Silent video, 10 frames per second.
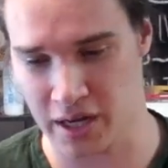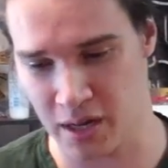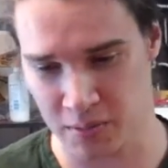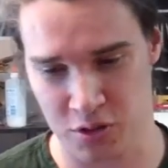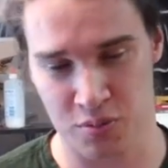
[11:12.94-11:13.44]
a
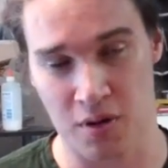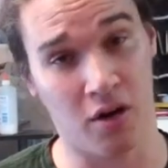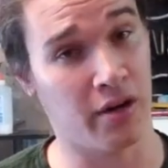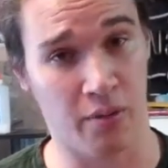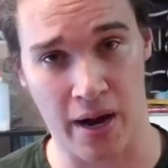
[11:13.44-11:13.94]
game this
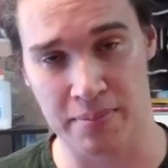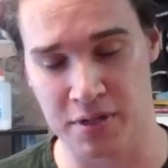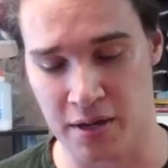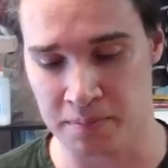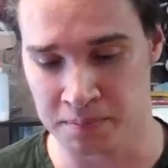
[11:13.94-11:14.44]
small get wrapped
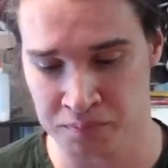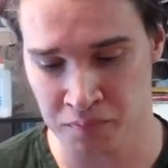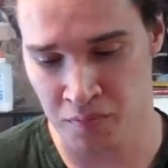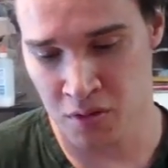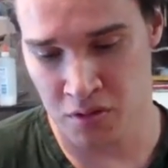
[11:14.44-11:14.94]
up.
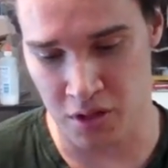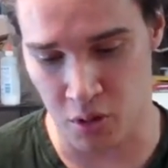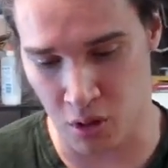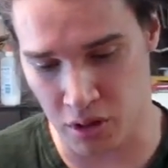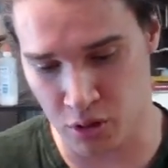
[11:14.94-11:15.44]
The
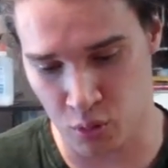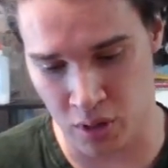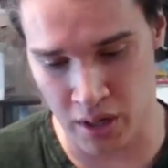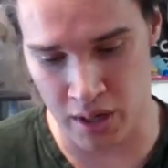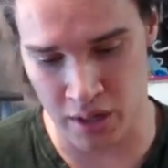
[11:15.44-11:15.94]
orc
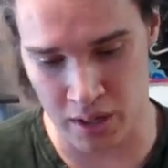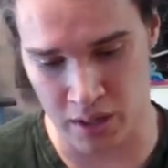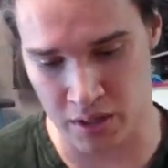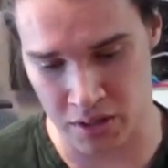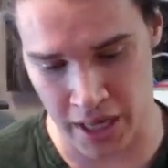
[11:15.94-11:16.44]

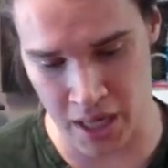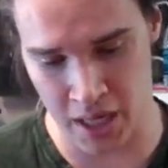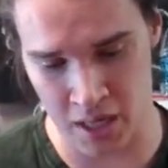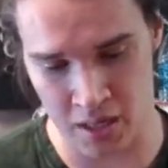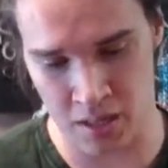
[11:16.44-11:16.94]
was
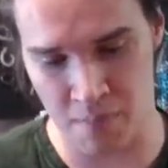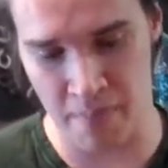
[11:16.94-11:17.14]
in